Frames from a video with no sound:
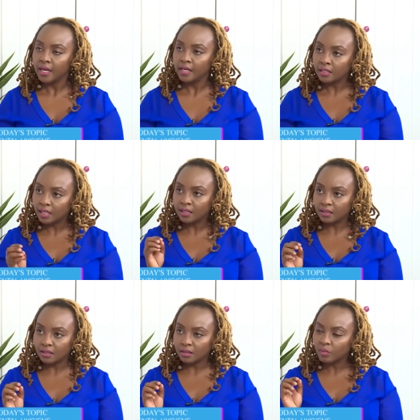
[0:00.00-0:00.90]
It's a
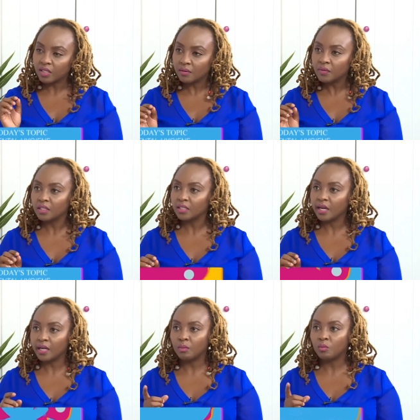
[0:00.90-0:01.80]
specific
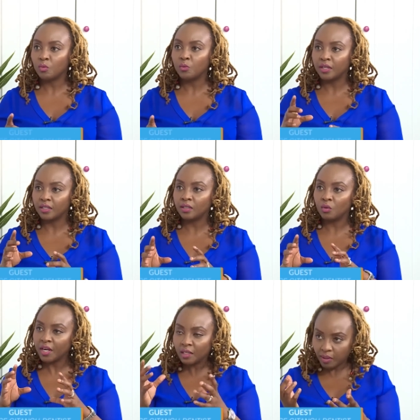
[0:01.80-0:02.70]
time when the
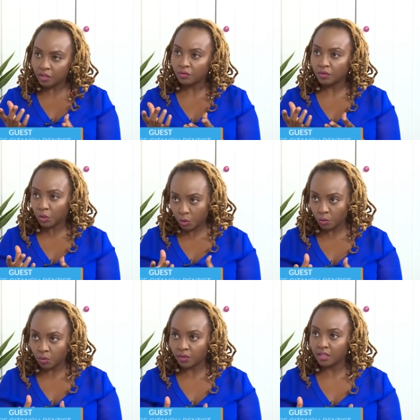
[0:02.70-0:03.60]
white part of the
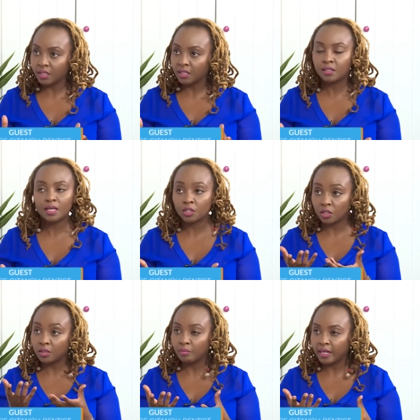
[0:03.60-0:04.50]
tooth is
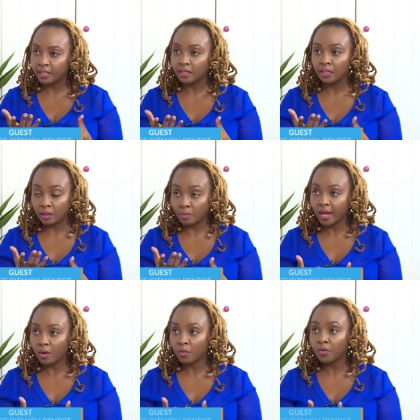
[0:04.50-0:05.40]
actually budding in the
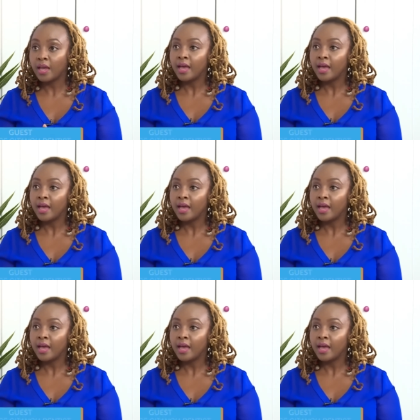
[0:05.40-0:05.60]
mouth.